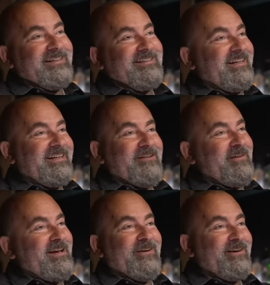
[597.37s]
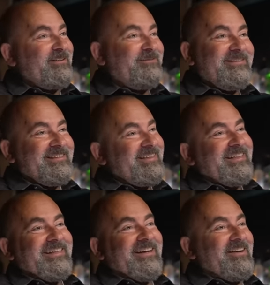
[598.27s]
He's like, hey man, welcome.
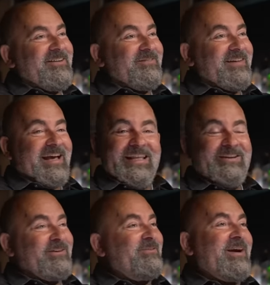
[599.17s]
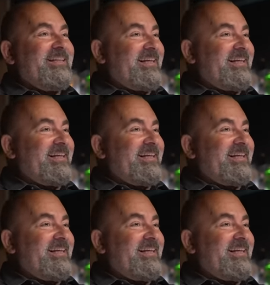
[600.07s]
Um, and he couldn't wait to get